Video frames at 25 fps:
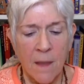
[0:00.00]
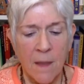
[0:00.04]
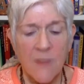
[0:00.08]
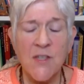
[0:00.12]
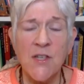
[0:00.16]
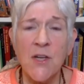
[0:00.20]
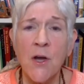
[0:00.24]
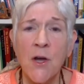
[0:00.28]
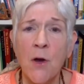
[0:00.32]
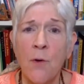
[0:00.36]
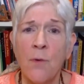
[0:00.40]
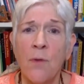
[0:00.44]

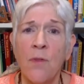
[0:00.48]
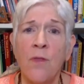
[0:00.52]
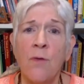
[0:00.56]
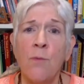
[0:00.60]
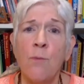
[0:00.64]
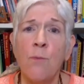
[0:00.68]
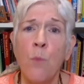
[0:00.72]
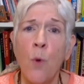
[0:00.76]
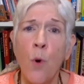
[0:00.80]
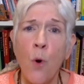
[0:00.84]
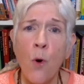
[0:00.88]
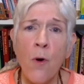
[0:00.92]
So
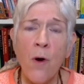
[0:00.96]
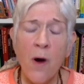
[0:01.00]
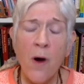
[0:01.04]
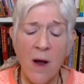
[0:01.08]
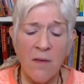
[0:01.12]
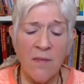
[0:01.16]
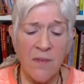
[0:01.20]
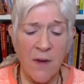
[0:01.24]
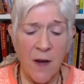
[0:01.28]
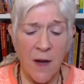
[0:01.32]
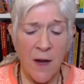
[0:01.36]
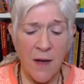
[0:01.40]
the more
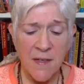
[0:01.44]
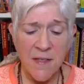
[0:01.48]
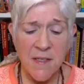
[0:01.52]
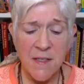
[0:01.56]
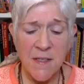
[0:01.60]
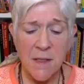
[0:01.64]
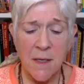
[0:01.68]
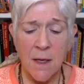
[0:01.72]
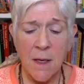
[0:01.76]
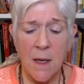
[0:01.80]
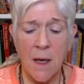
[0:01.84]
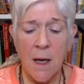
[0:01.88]
of
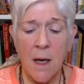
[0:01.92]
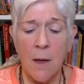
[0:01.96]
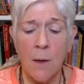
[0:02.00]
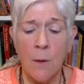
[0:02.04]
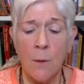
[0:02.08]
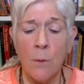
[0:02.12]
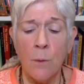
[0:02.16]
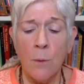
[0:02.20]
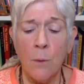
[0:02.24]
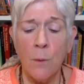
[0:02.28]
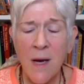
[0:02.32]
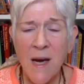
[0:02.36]
us
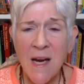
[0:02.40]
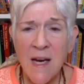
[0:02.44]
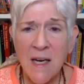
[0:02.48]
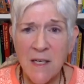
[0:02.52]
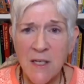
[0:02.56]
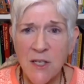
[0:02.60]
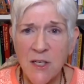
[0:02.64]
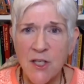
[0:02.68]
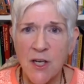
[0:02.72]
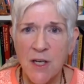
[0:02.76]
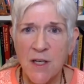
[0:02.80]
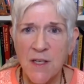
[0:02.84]

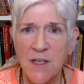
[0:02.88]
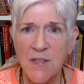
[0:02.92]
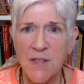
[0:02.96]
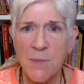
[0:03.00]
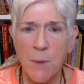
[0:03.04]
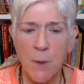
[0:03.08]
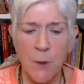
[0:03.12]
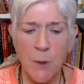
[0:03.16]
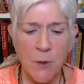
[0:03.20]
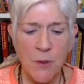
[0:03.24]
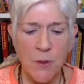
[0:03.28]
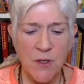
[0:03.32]
reach
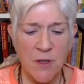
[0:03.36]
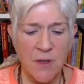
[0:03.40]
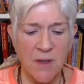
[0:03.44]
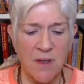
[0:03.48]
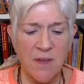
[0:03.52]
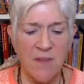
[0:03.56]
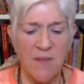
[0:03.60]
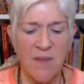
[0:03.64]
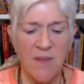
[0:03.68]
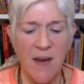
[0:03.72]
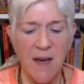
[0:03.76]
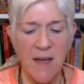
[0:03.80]
spiritual
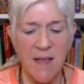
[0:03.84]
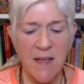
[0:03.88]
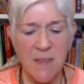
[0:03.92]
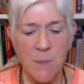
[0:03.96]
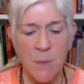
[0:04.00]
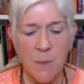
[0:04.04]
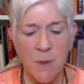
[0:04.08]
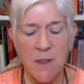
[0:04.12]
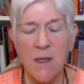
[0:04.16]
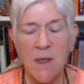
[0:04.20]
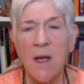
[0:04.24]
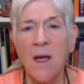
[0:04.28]

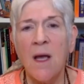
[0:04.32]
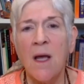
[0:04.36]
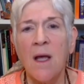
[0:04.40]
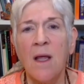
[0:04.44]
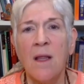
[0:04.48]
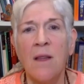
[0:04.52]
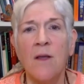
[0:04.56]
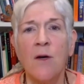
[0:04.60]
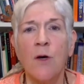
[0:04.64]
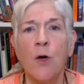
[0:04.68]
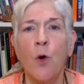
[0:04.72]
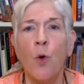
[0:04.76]
advancement,
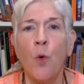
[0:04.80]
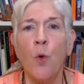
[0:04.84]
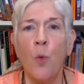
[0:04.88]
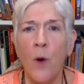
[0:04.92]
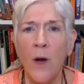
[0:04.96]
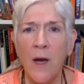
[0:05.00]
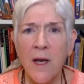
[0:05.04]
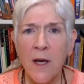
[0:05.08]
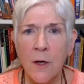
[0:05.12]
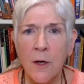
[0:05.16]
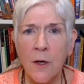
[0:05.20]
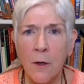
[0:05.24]
the
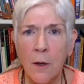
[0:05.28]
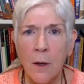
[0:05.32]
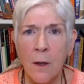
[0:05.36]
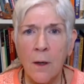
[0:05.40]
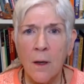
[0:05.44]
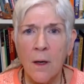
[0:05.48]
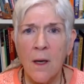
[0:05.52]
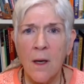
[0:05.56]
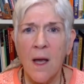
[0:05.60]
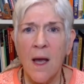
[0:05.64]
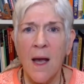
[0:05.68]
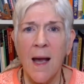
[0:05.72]

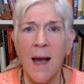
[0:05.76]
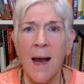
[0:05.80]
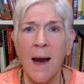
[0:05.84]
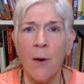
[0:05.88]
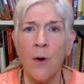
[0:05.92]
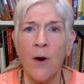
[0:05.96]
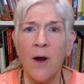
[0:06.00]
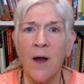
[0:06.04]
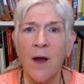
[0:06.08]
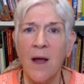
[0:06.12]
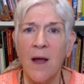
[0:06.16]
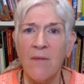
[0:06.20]
quicker
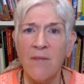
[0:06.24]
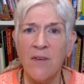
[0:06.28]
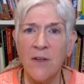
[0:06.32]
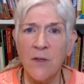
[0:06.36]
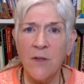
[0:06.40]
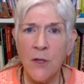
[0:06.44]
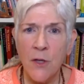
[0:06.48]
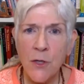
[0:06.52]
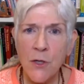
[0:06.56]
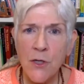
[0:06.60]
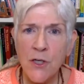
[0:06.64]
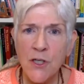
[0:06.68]
our
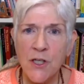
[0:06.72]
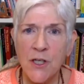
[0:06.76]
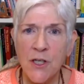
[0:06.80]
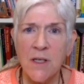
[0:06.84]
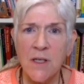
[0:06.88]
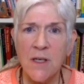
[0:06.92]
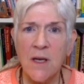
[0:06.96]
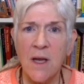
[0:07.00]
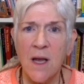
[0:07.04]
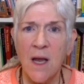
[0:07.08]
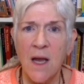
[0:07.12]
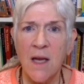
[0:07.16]

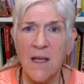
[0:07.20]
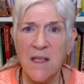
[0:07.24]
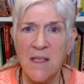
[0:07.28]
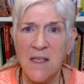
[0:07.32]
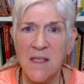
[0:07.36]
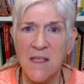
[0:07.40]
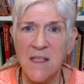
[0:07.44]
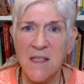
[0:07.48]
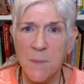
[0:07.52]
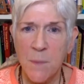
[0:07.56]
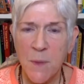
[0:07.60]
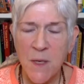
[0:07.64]
evolution
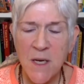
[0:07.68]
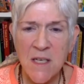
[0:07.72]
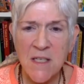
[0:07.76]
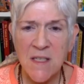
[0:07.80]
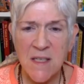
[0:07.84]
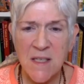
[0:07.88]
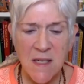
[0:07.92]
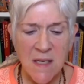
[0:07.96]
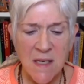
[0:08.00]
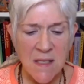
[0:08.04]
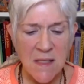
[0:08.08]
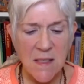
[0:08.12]
as a
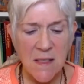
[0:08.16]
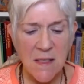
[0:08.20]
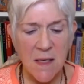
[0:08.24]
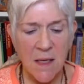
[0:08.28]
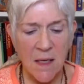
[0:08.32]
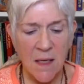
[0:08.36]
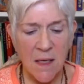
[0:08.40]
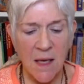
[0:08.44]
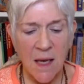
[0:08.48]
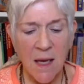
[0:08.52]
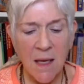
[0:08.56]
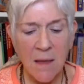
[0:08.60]

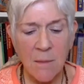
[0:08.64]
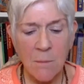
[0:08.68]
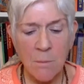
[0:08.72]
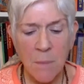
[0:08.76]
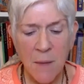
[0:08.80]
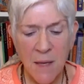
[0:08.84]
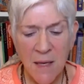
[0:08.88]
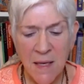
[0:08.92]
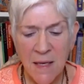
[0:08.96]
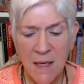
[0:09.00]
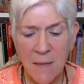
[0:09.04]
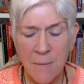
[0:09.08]
species can
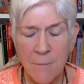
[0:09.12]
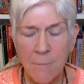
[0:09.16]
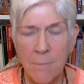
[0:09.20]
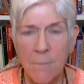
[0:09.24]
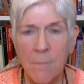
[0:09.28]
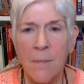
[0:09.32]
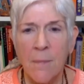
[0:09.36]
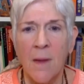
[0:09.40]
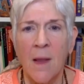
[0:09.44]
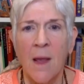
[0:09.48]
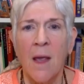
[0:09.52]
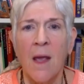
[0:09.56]
be,
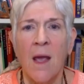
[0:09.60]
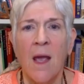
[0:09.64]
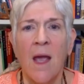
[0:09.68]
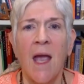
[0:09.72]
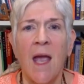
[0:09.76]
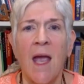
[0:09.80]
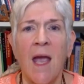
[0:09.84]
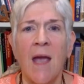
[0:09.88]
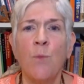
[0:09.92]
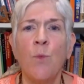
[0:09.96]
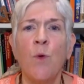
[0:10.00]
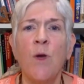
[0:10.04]

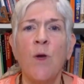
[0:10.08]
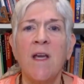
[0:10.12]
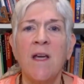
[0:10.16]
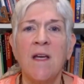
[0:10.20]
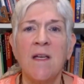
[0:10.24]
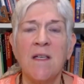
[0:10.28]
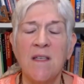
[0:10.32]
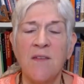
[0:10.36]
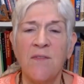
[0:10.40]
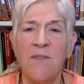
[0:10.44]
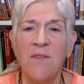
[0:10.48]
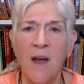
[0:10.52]
and we
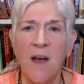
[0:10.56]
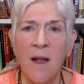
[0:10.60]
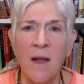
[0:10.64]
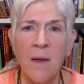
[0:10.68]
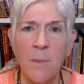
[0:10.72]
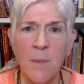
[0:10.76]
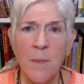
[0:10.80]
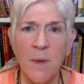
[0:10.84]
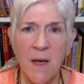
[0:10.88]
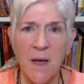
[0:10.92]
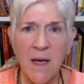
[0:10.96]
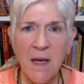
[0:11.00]
can
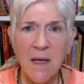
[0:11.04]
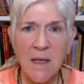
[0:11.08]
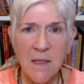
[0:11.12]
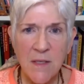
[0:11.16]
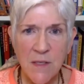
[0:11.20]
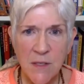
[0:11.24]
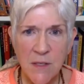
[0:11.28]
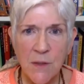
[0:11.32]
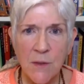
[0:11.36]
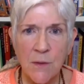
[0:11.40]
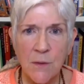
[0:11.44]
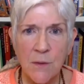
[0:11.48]
develop
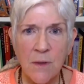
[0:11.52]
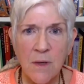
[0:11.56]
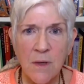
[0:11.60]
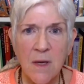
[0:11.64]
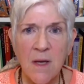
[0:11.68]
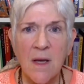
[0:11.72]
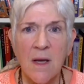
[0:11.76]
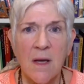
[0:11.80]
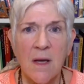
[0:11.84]
into